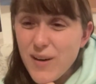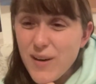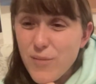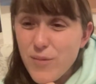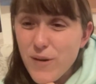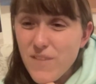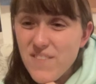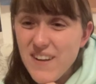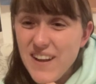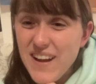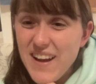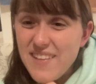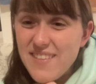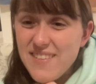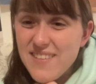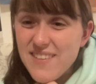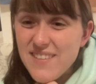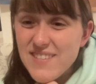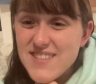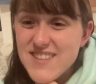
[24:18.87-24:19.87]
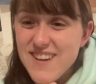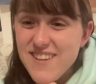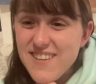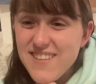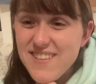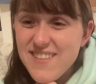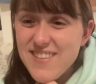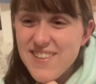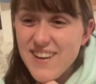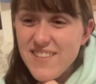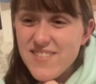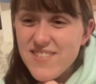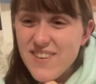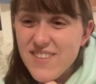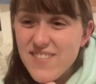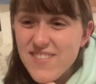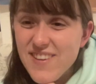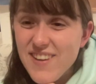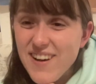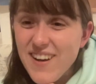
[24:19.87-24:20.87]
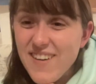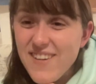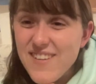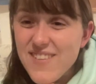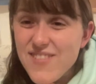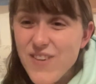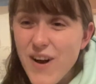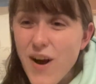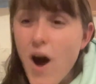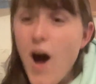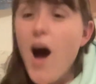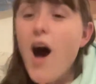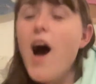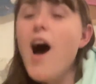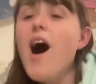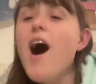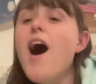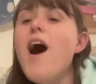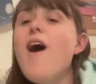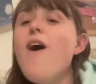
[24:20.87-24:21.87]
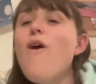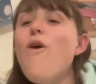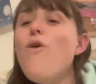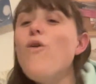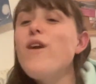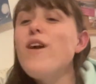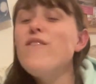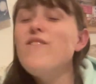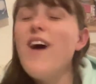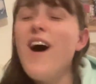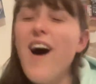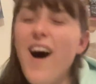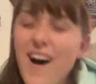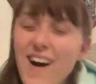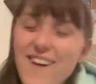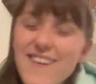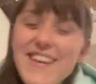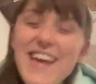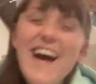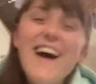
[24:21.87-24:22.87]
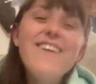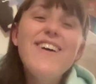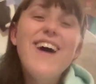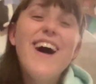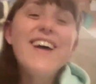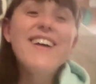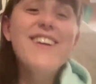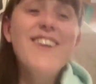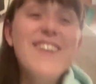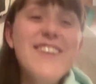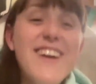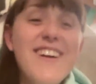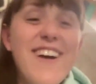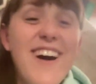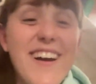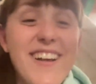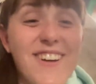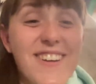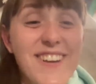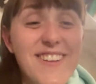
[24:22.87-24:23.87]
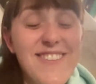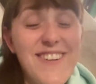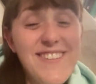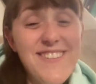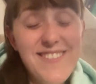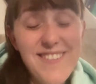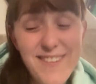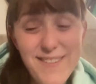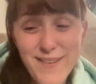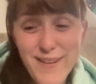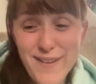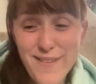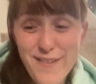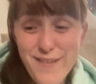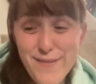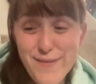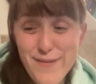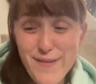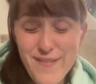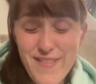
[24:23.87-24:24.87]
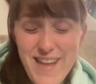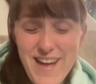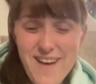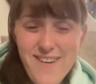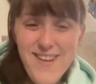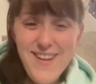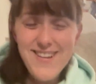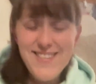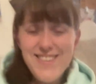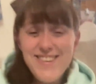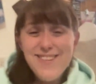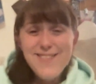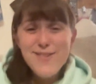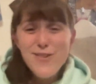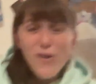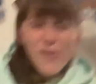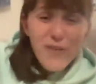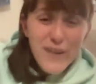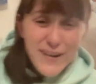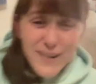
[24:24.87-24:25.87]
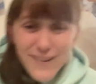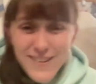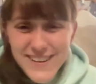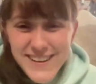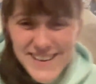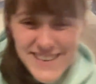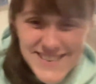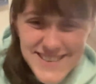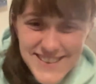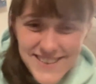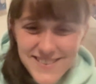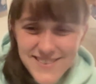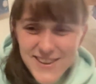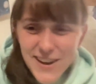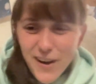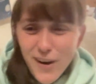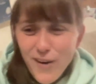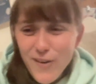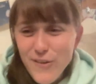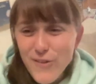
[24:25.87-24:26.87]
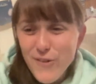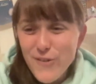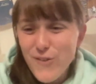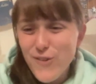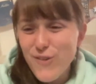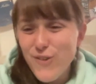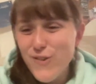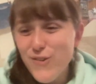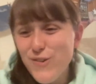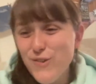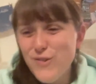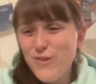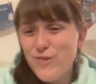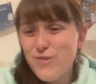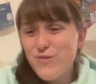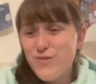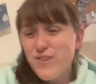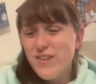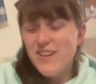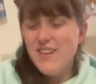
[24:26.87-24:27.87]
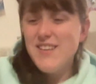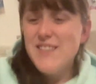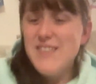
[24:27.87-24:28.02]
I'll probably end up sharing this live stream to her as well. Oh, you my, oh yeah, I got you. I got you where we're going from now. Sorry, got itchy toe. Oof.